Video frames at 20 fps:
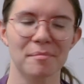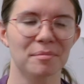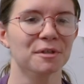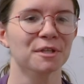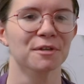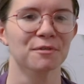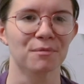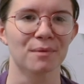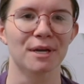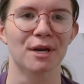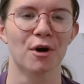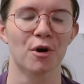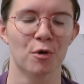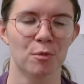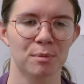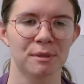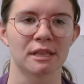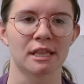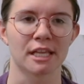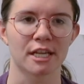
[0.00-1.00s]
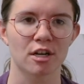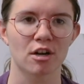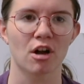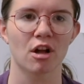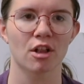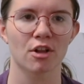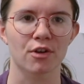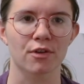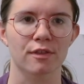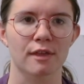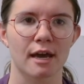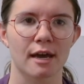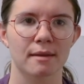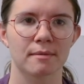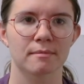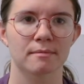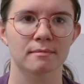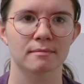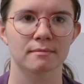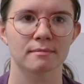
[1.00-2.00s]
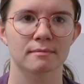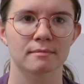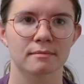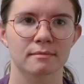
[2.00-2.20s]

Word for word: cannot believe we openly call her that.